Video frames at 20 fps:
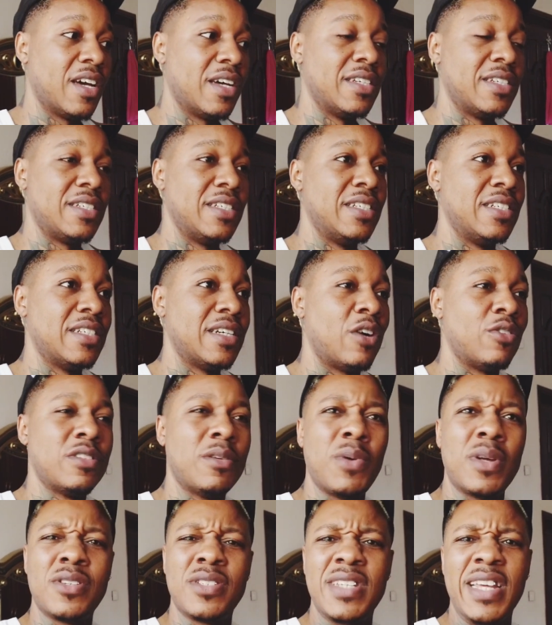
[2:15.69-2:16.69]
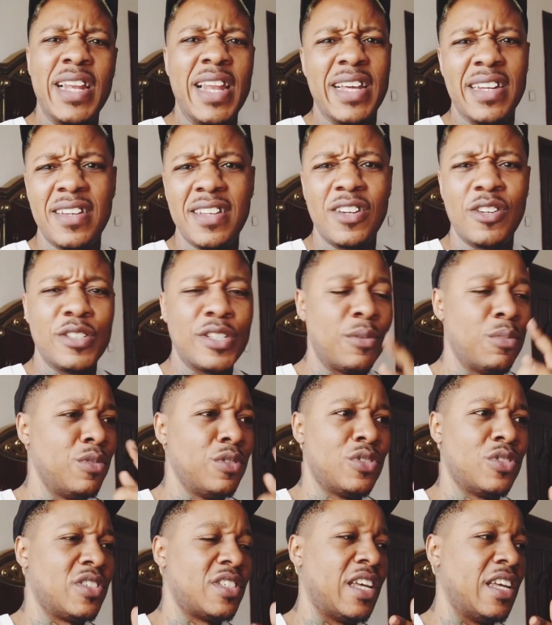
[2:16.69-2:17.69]
Actually, I was about to say London because I'm
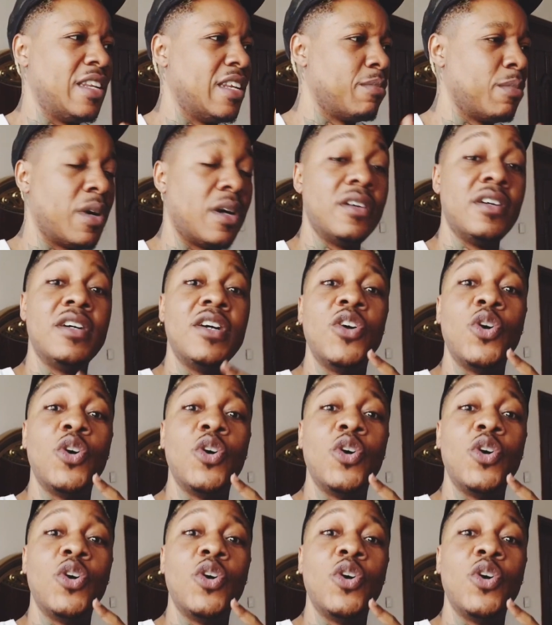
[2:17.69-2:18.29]
used to saying that, but